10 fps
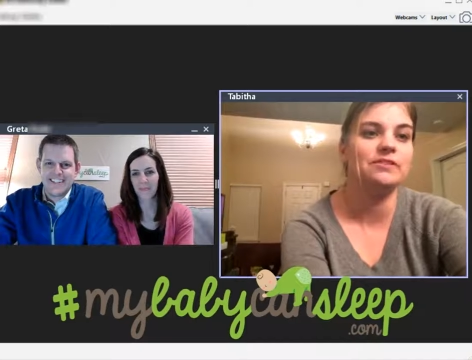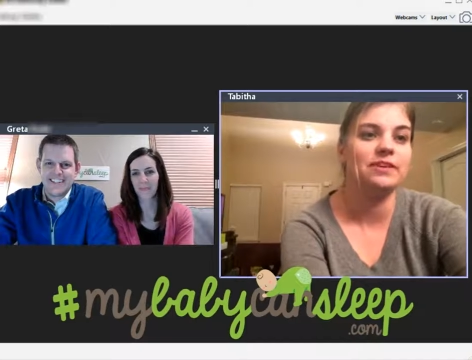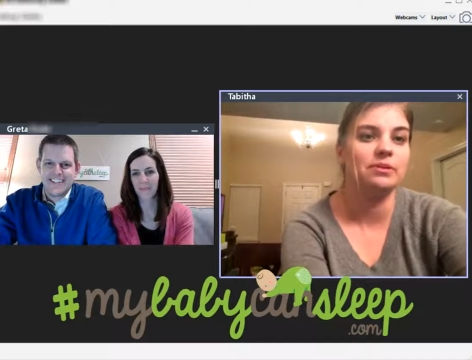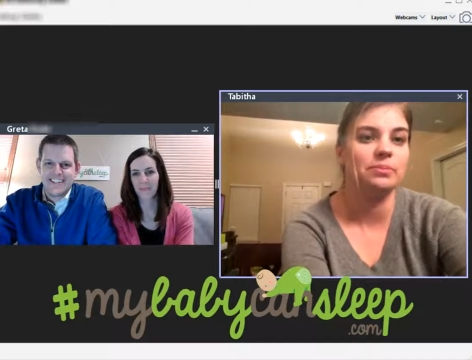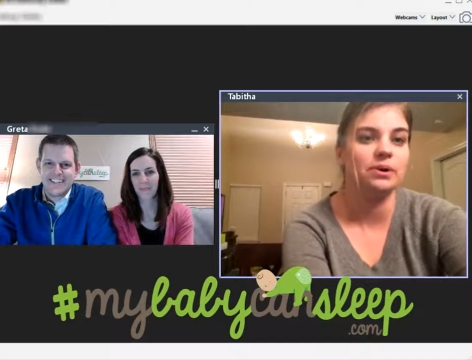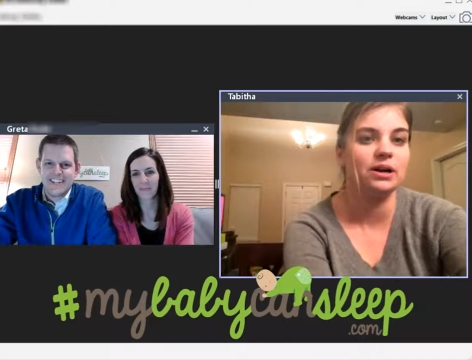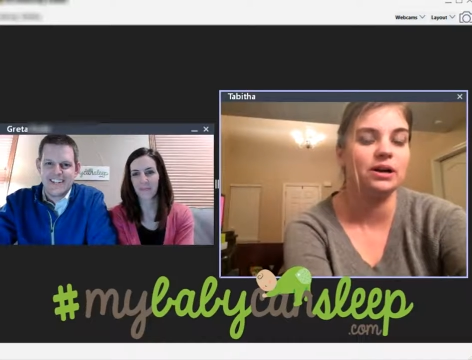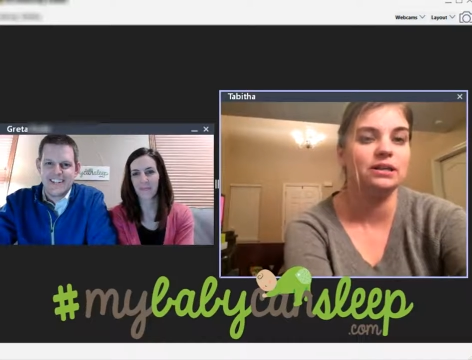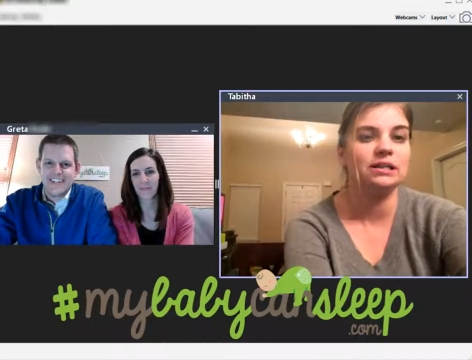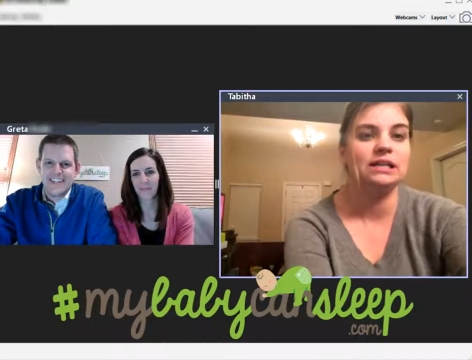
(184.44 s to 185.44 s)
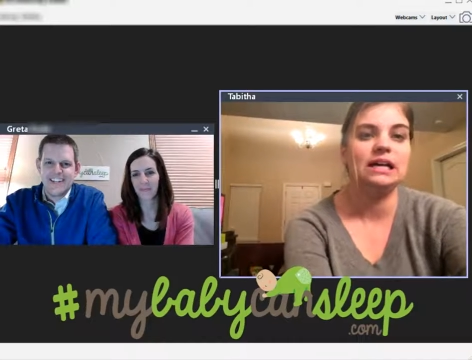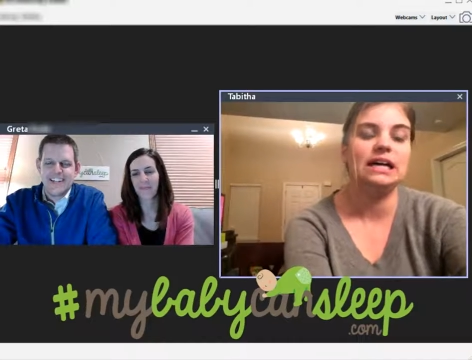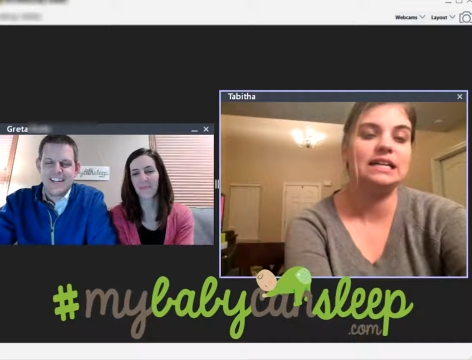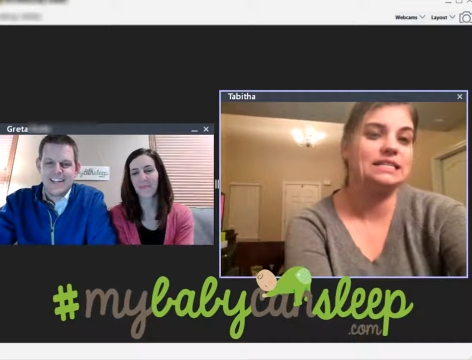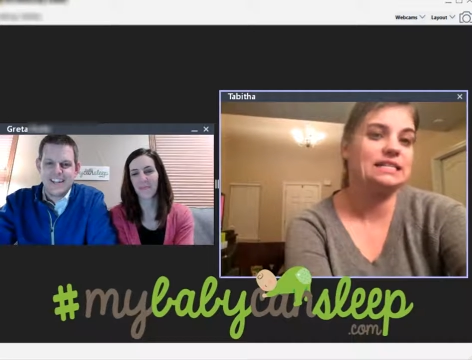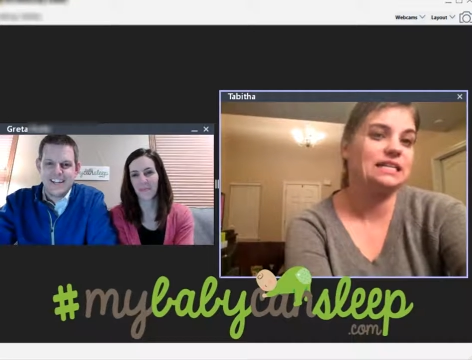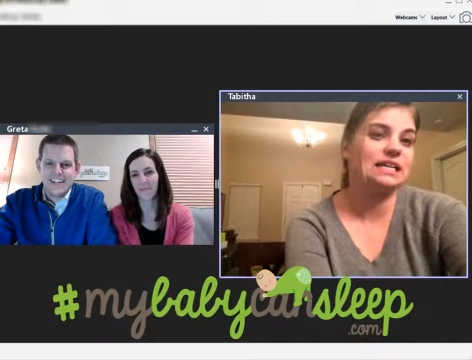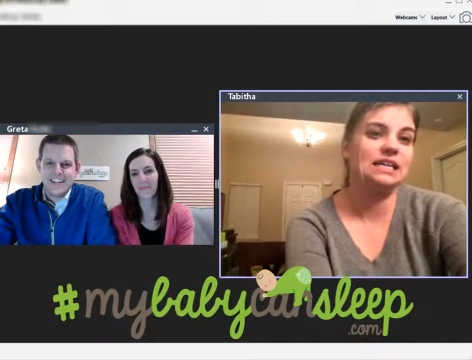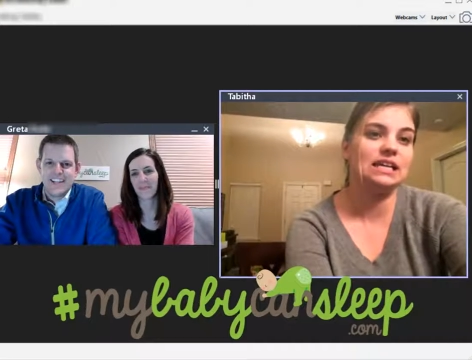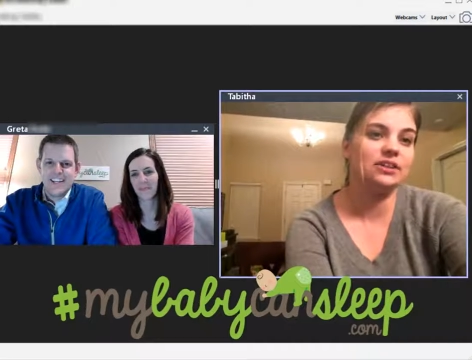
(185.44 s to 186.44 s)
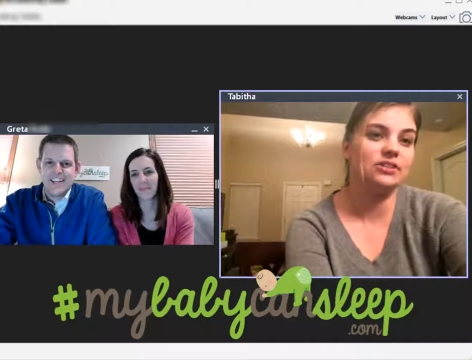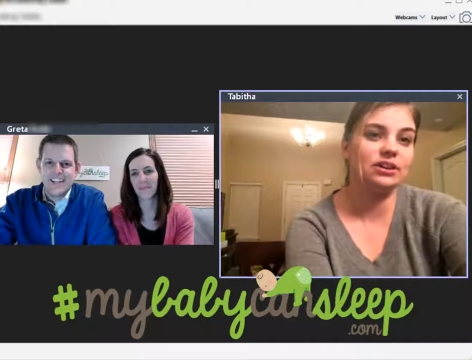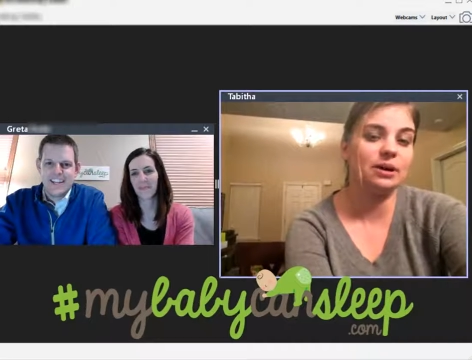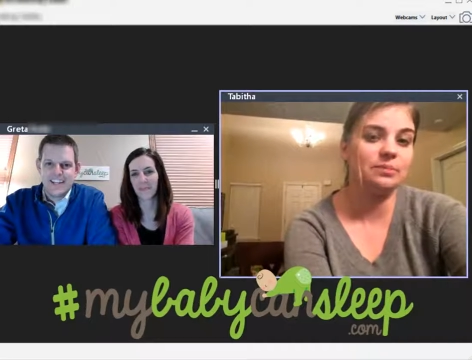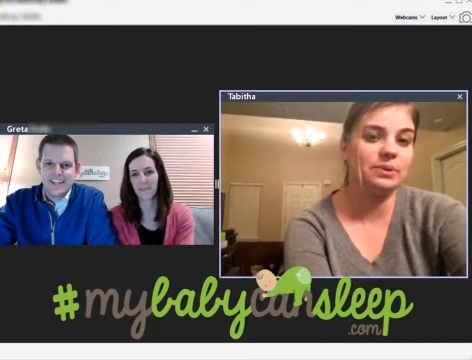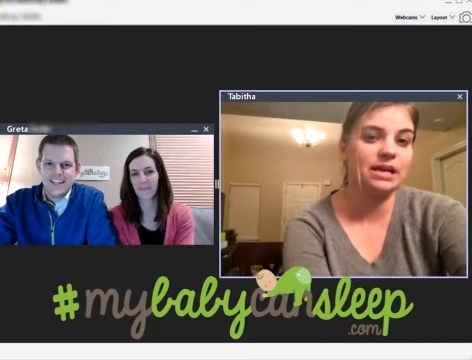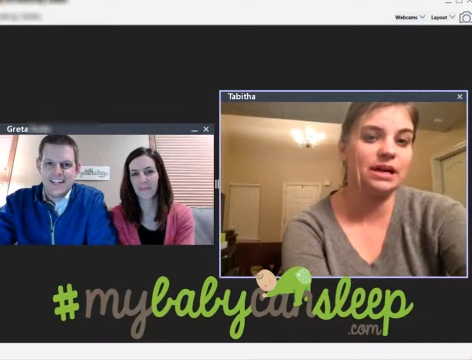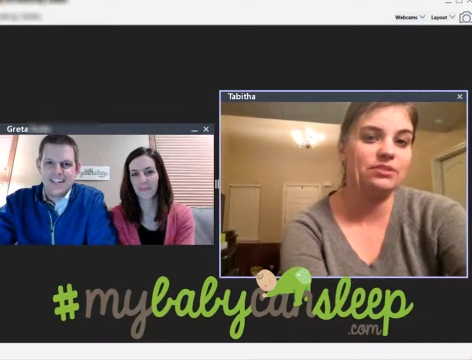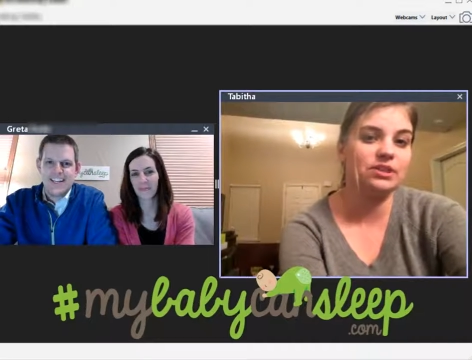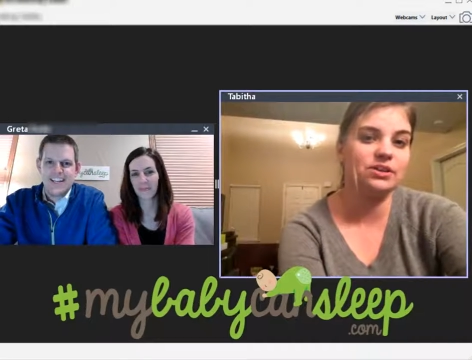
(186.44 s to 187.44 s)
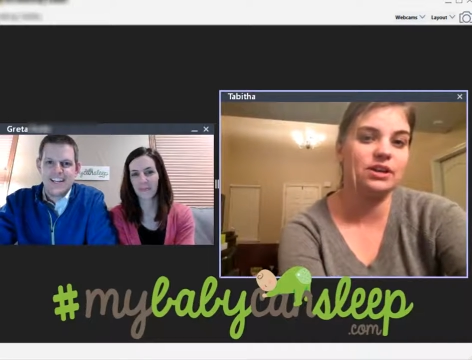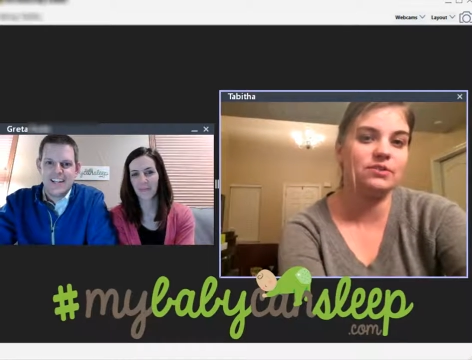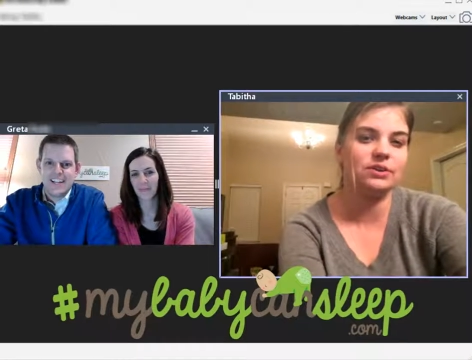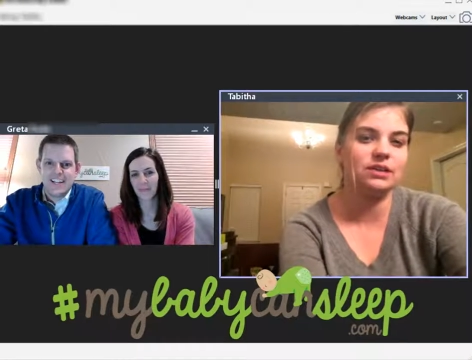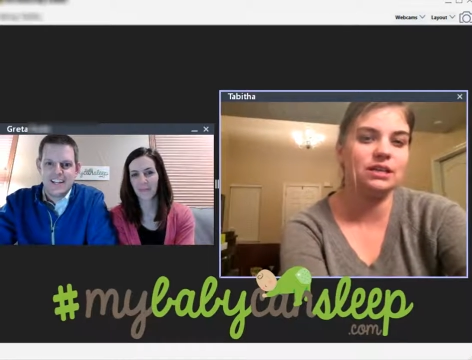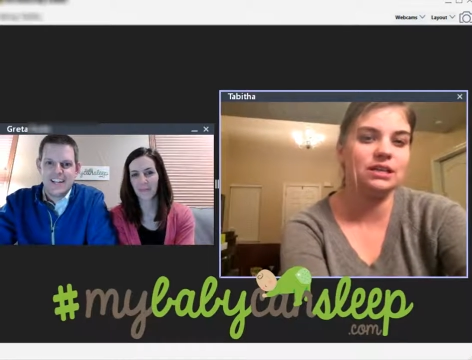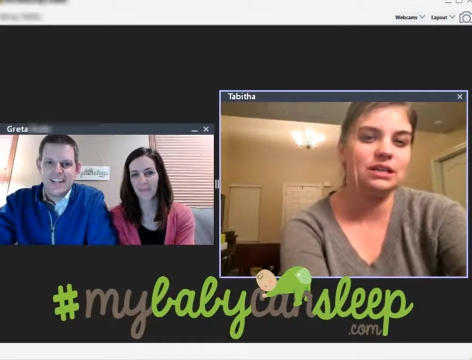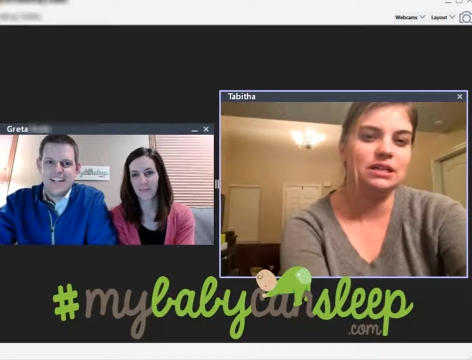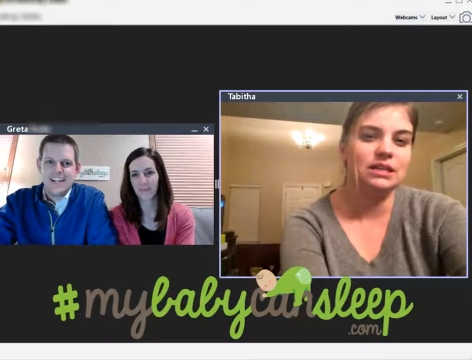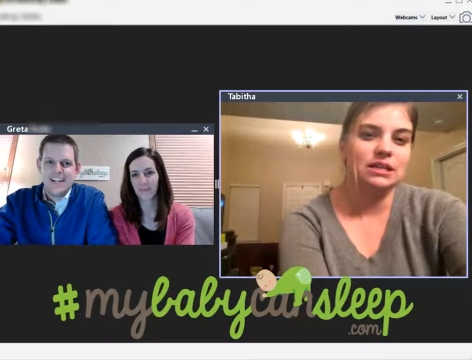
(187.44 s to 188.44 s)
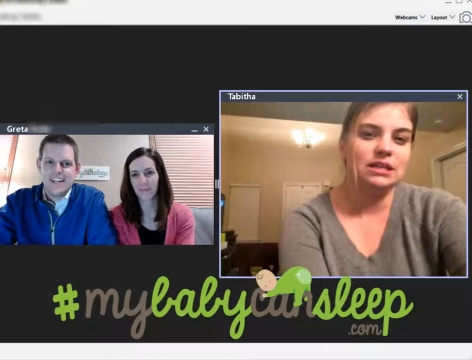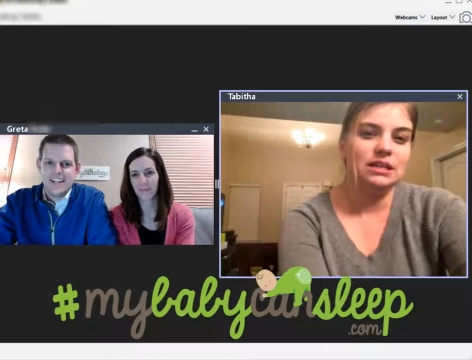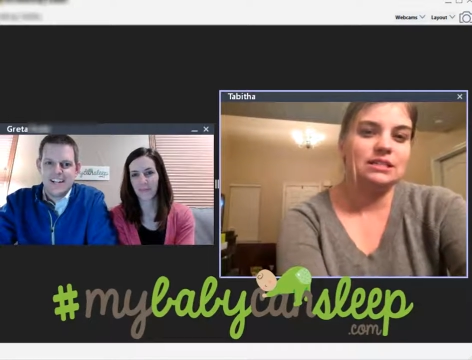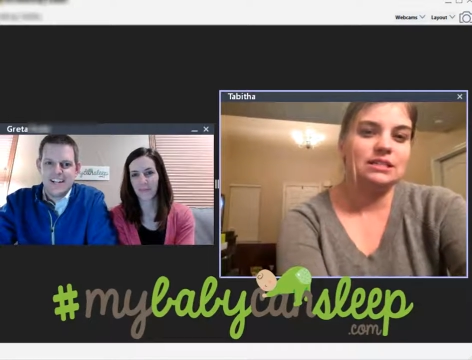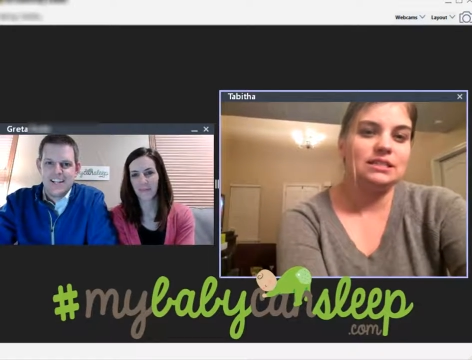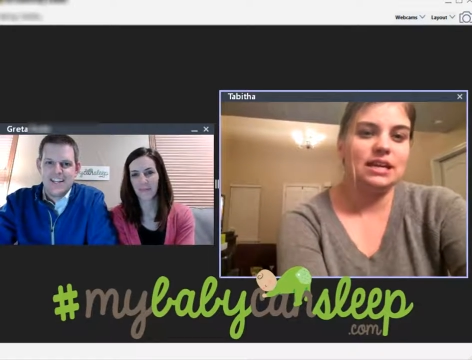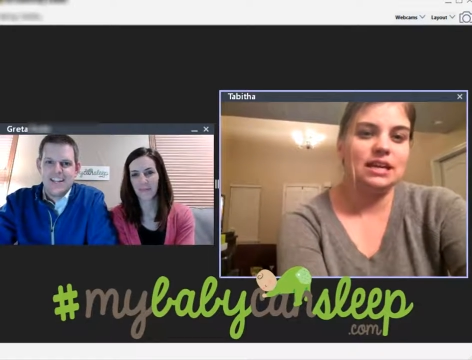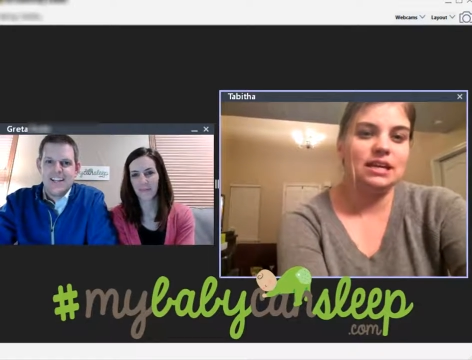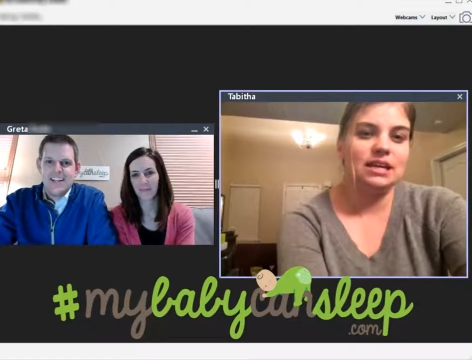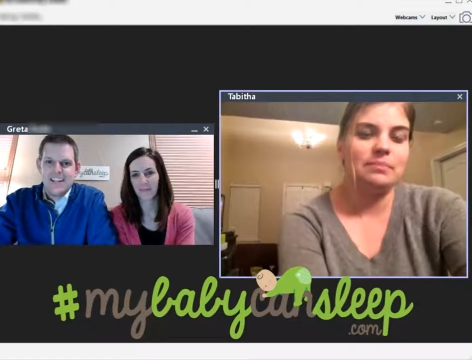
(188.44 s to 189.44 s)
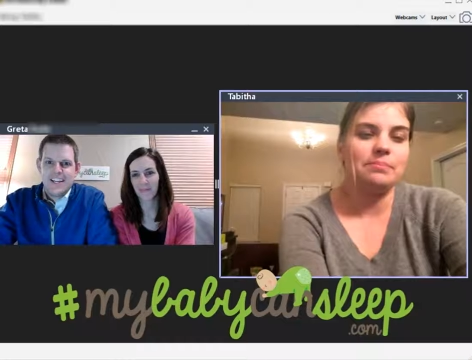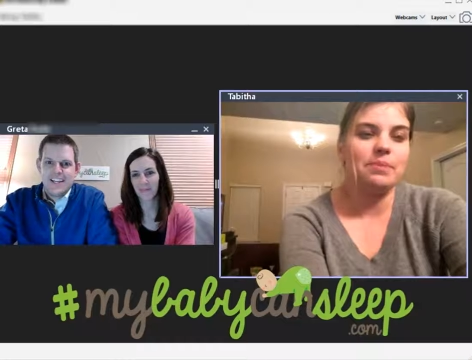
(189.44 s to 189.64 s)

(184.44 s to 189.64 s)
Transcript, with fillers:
Speaker 1: been my favorite part. I didn't see any other company out there that really did